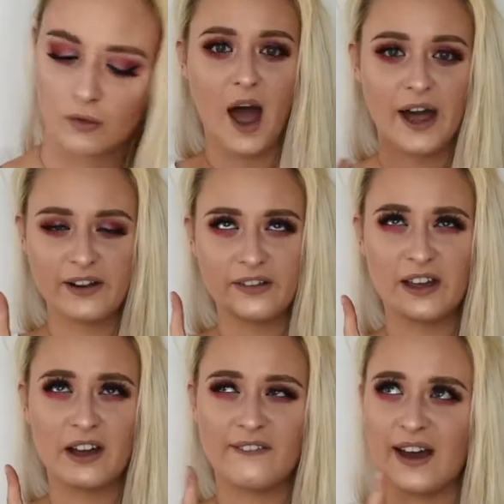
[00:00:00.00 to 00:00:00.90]
I don't
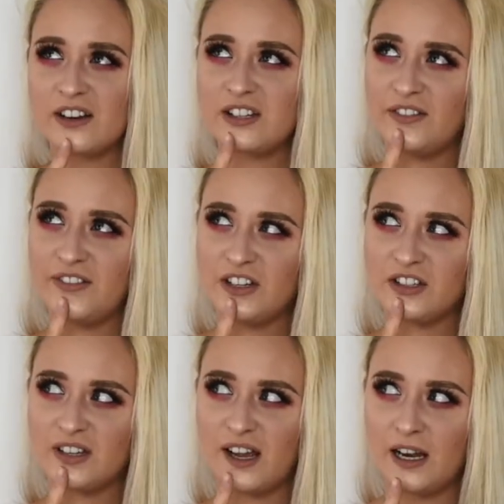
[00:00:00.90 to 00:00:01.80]
think I've actually
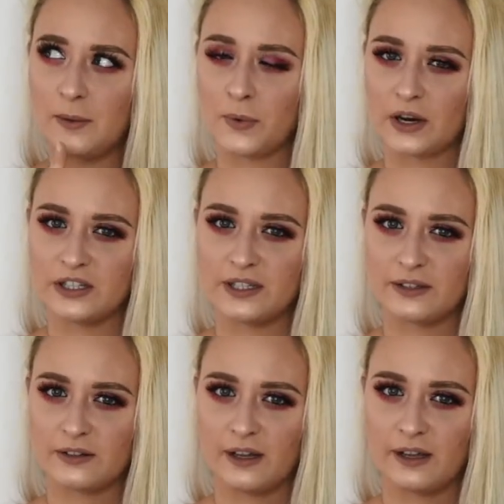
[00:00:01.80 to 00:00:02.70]
featured any brushes
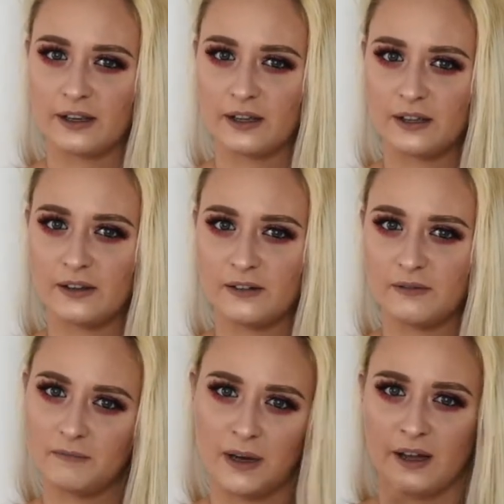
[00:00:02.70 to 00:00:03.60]
on like
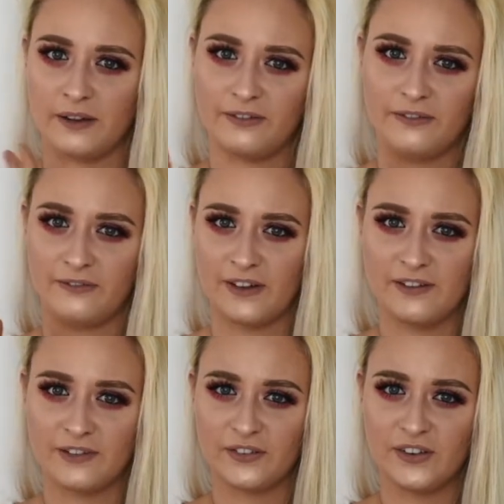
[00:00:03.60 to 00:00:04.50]
my
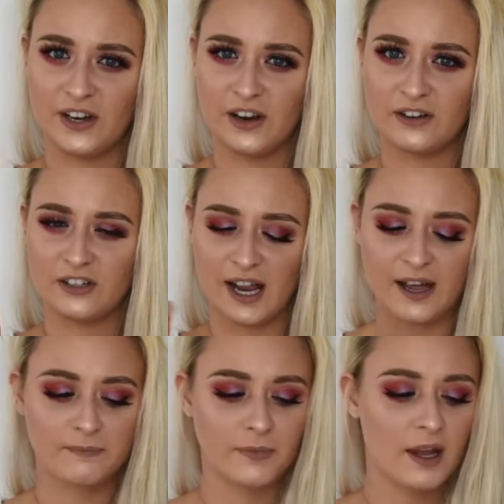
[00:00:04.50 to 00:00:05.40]
favourites videos
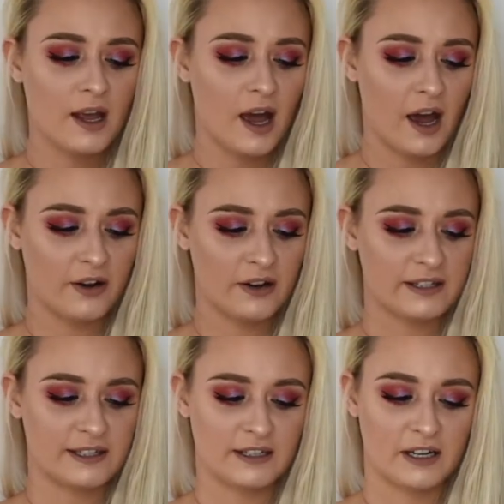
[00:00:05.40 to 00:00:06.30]
yet. I know
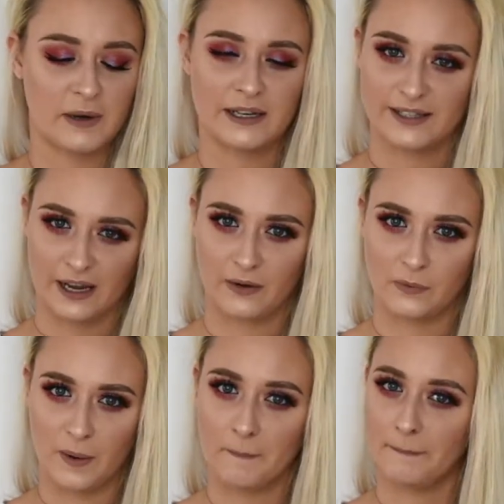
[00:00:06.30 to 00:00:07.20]
this is only my second
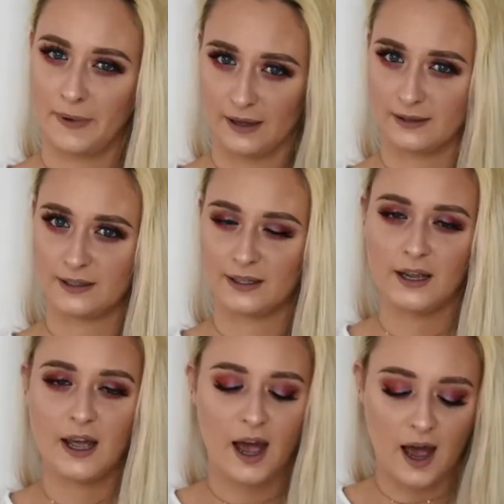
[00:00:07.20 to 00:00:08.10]
one, but
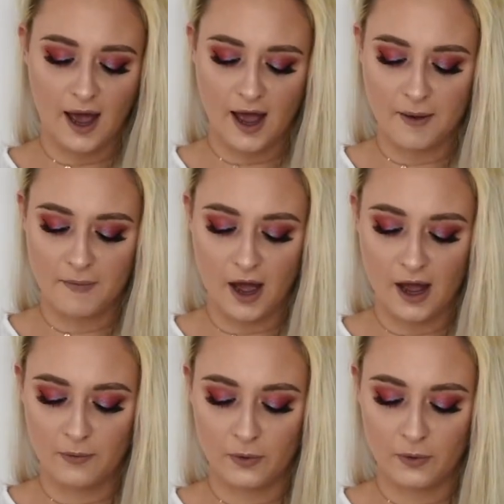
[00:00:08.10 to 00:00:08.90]
I